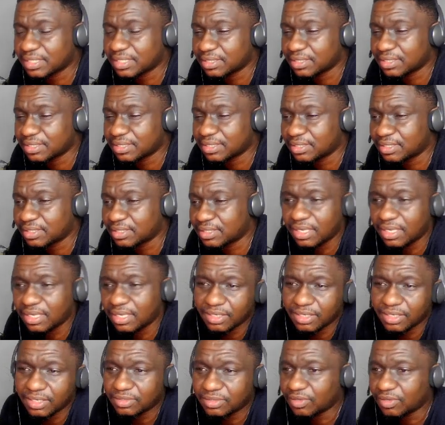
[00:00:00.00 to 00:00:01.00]

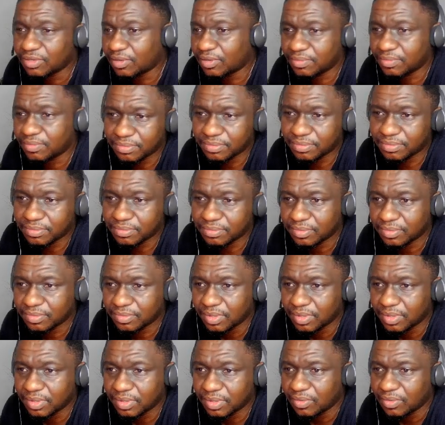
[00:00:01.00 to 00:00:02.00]
some
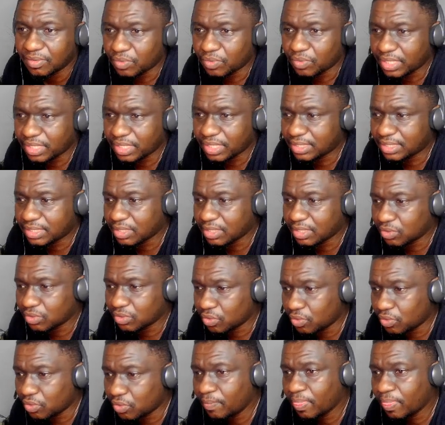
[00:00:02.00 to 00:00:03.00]
weeks ago,
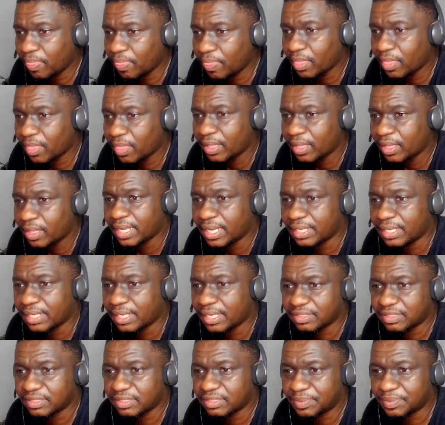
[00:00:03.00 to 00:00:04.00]
and there's been
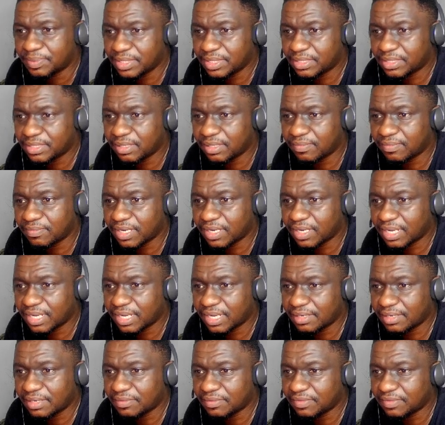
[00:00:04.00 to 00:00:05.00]
some kind of
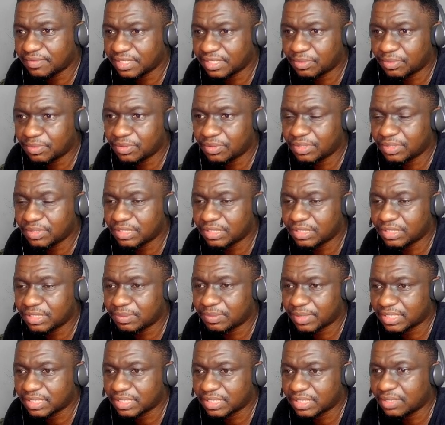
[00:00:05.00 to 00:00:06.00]
disputes, especially with
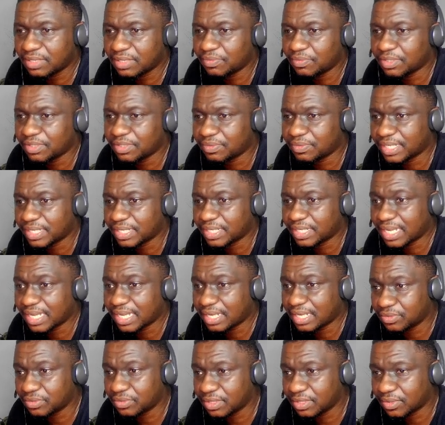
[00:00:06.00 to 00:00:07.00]
regards to the
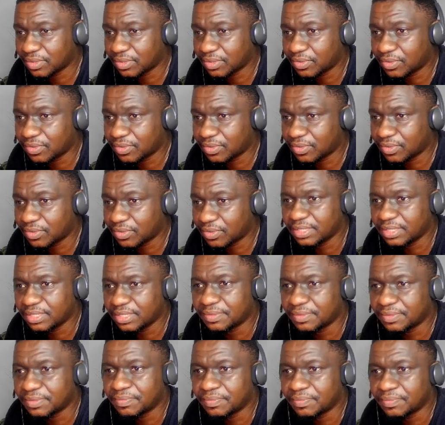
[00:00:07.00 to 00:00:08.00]
collation.
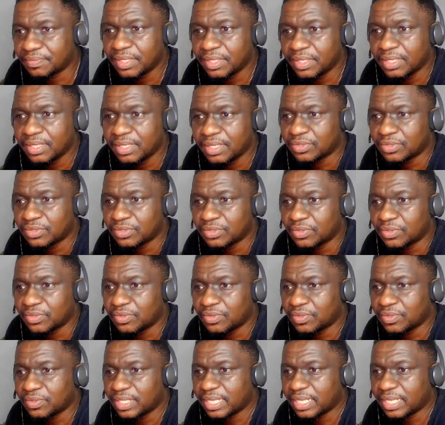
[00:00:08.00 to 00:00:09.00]
So the
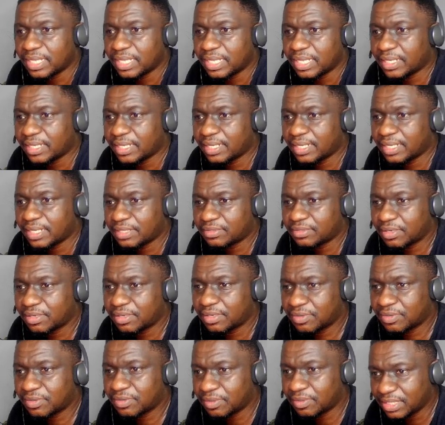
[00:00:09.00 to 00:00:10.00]
Electoral
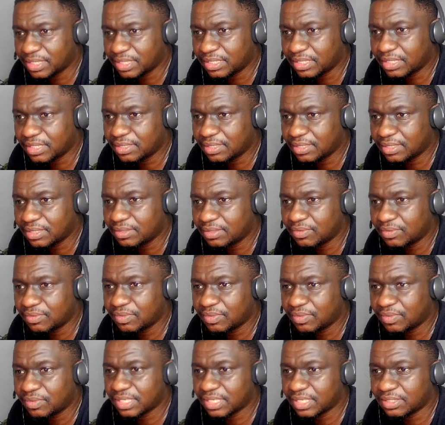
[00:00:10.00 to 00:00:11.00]
Commission, which is the
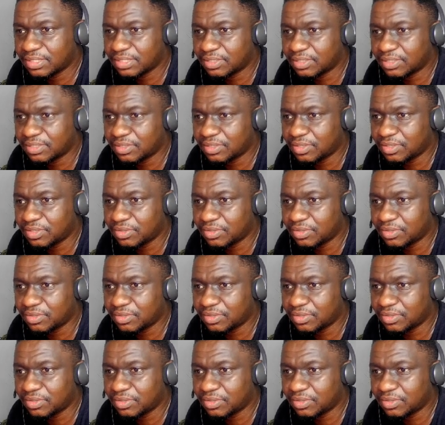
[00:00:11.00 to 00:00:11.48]
institution